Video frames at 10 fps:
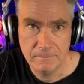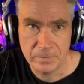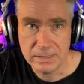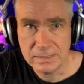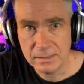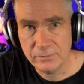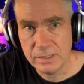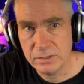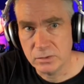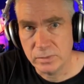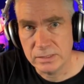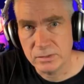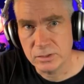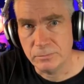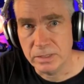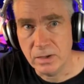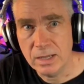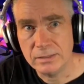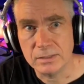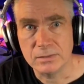This elevates your research
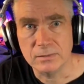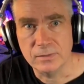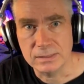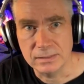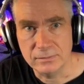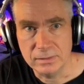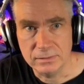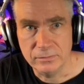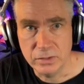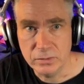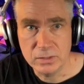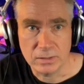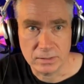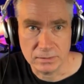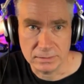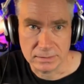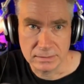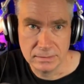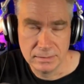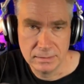beyond the surface level of news articles.